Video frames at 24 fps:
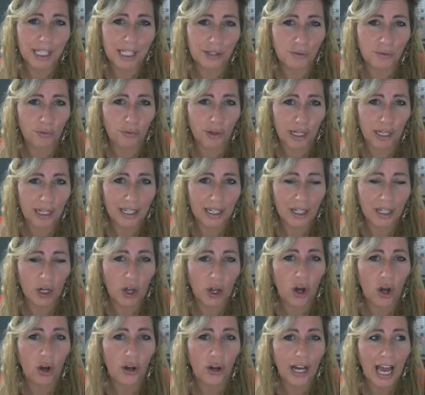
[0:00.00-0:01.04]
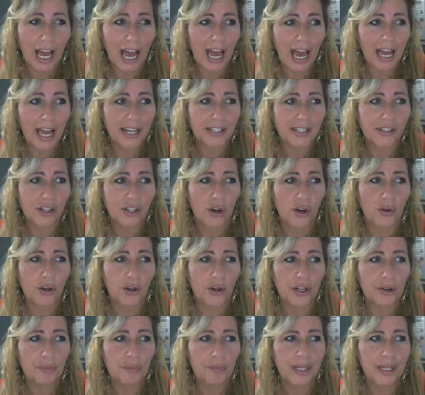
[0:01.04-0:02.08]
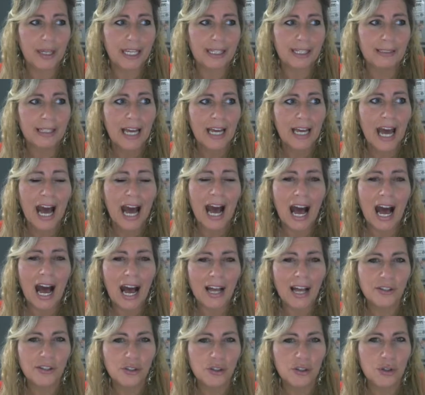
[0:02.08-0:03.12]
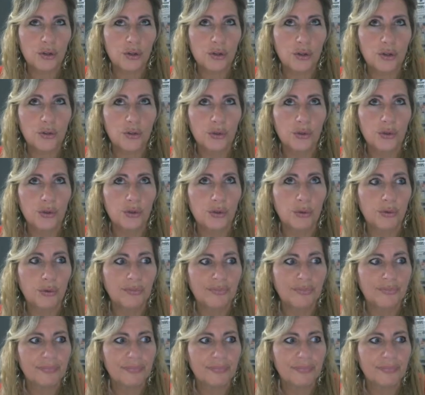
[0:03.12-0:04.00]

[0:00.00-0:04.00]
is really long, and so it would be hard to